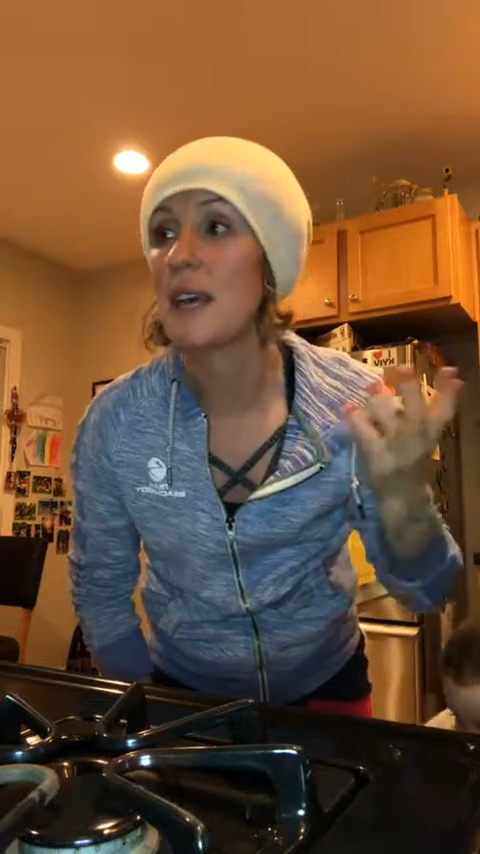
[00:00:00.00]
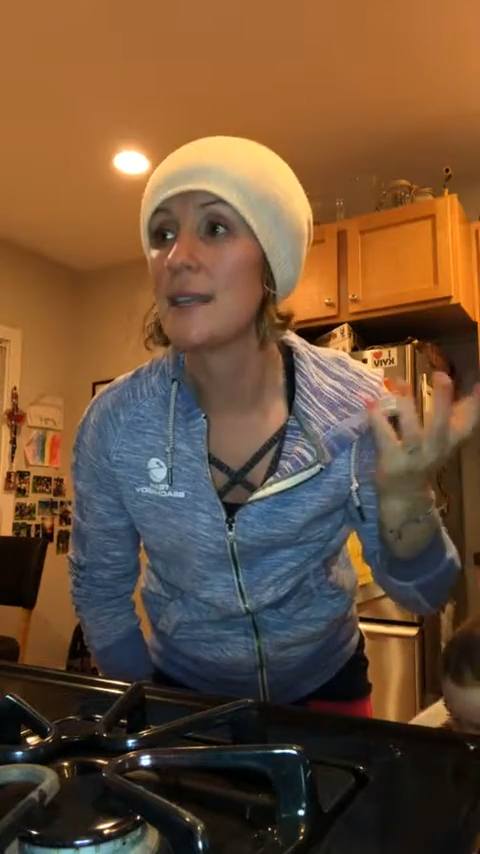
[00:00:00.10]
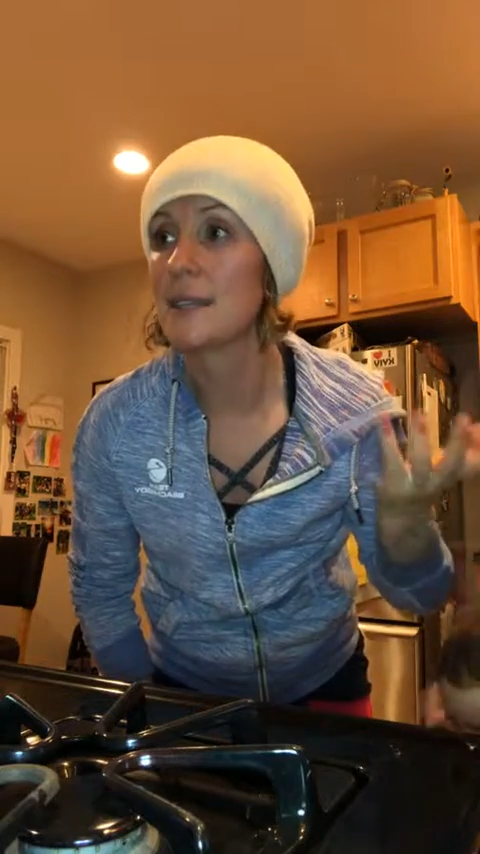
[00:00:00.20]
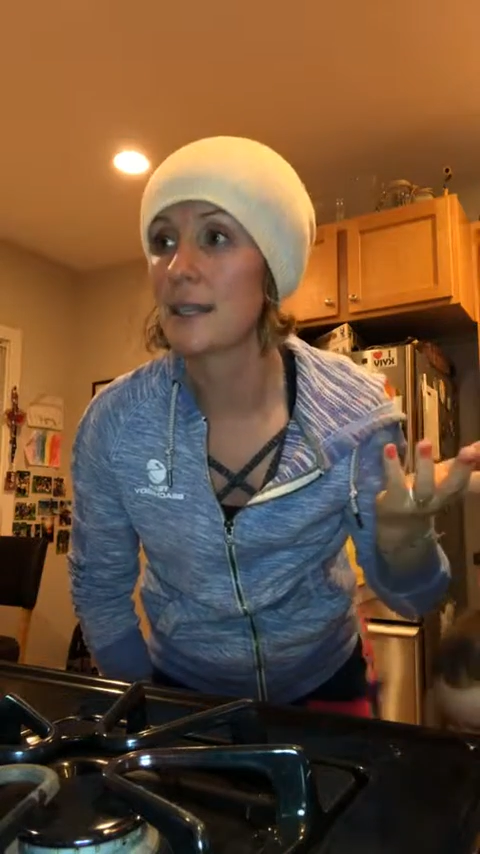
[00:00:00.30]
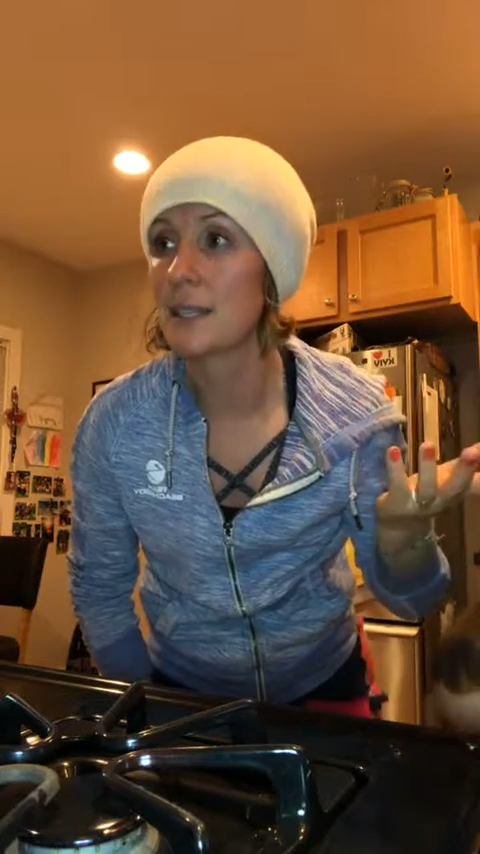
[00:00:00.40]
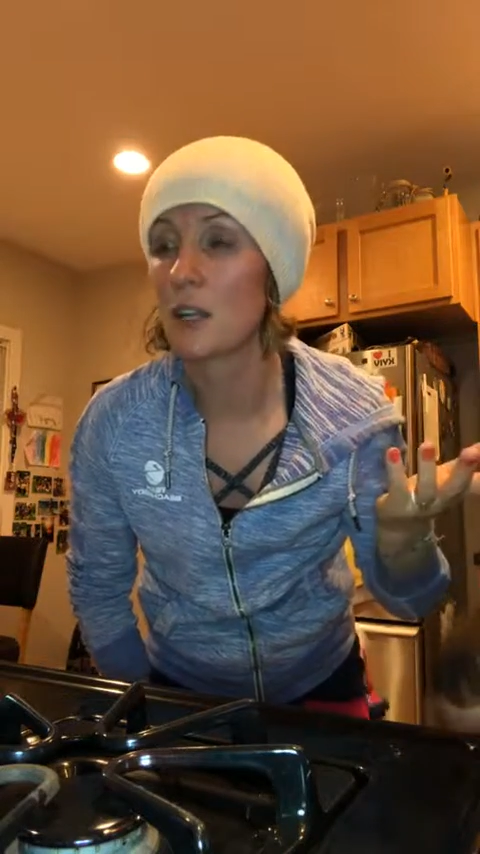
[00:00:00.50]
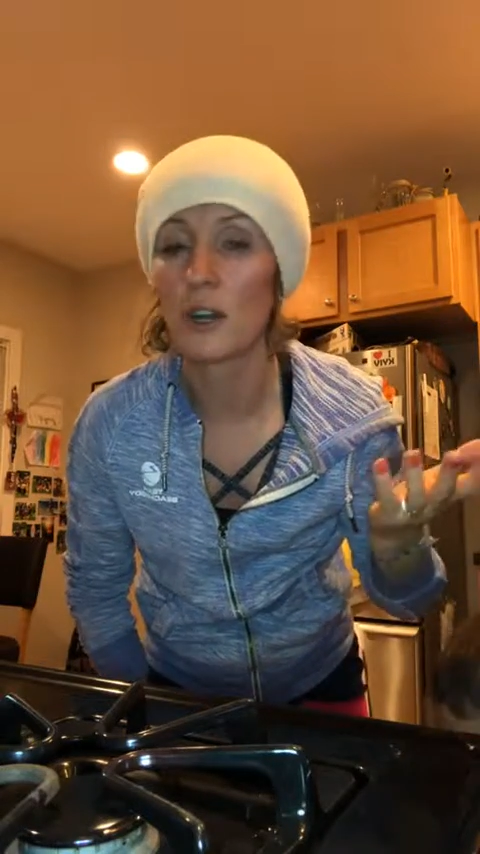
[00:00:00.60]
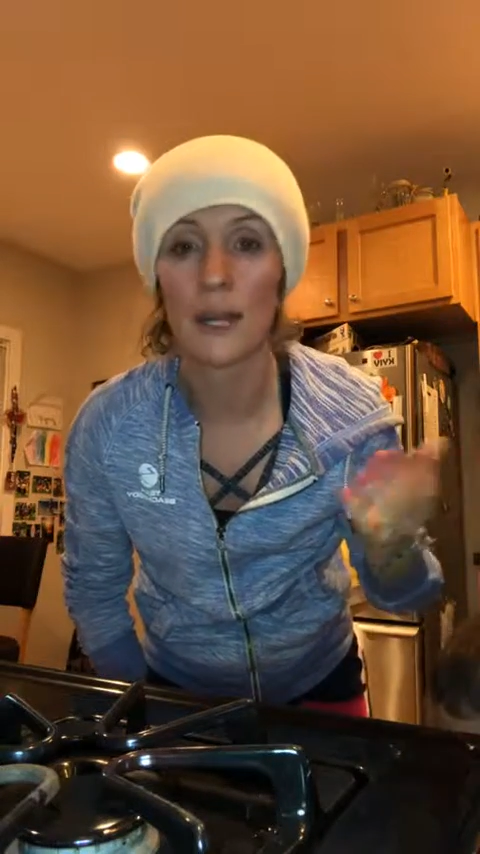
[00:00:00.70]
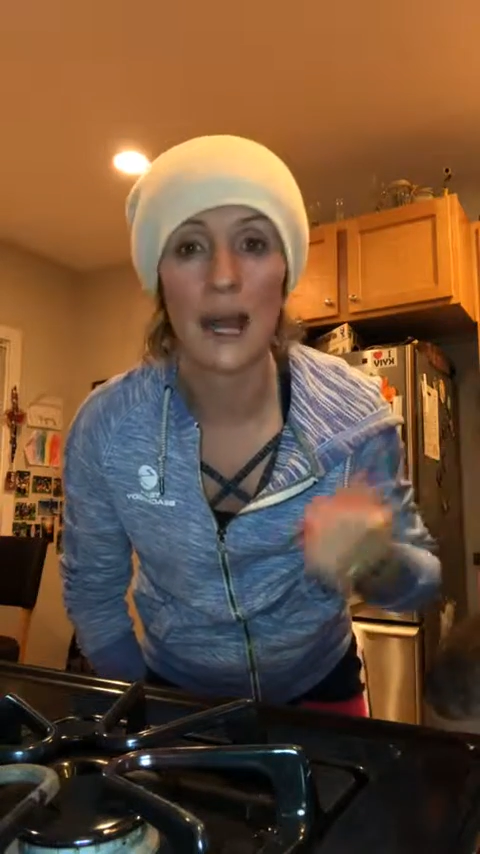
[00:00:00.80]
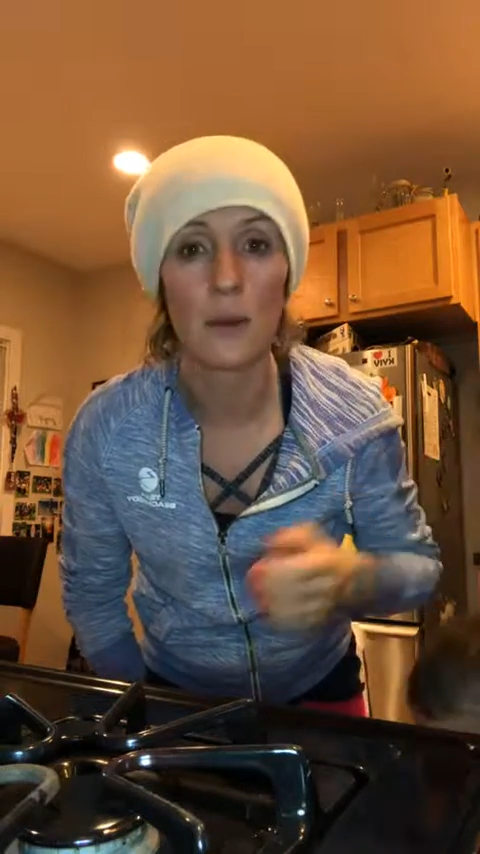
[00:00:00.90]
It's 6
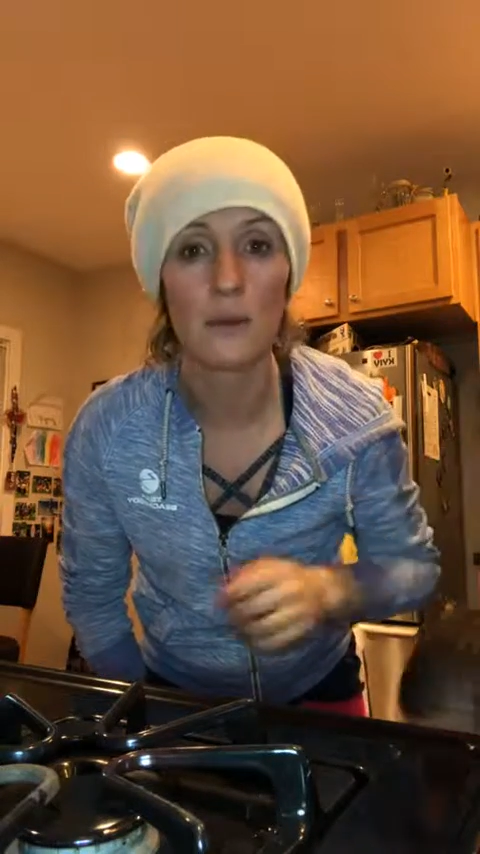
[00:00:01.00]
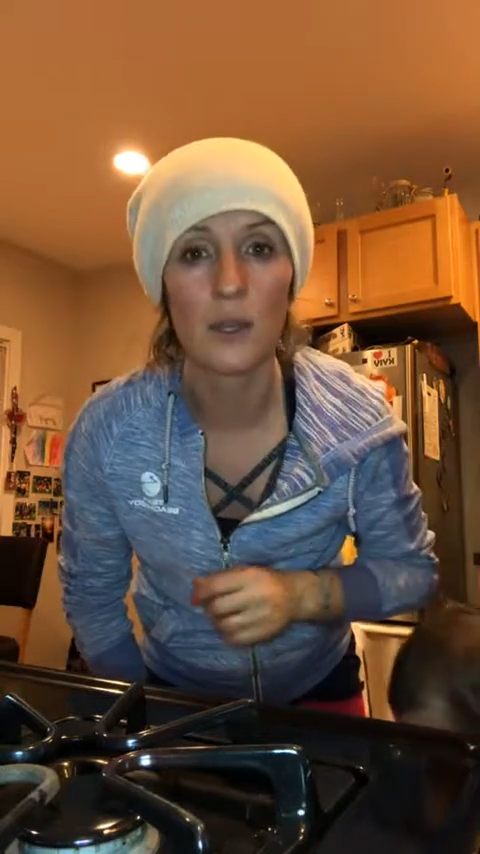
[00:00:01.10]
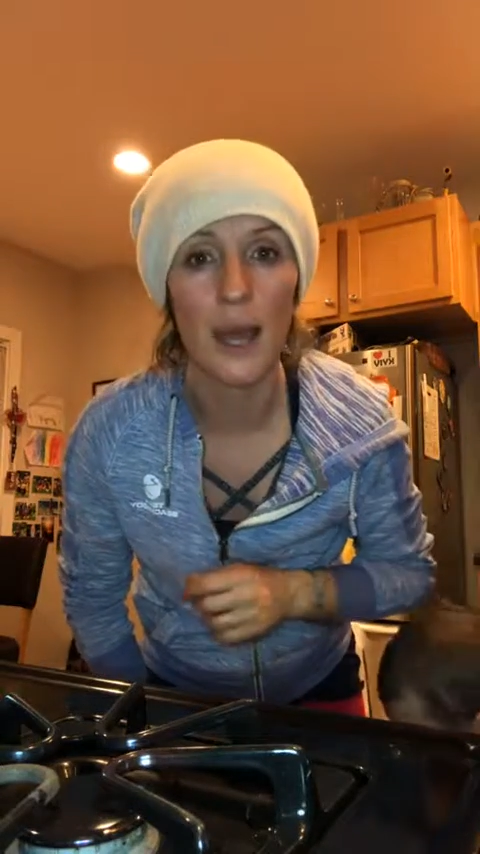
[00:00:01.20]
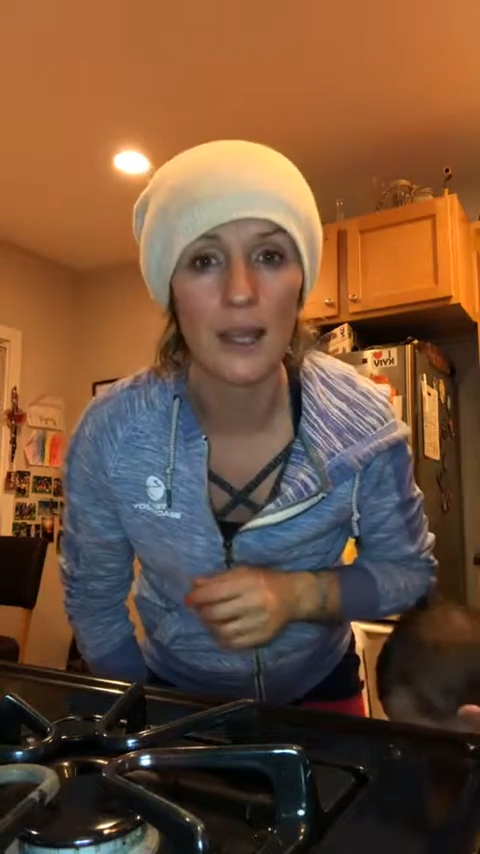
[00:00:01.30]
o'clock now, so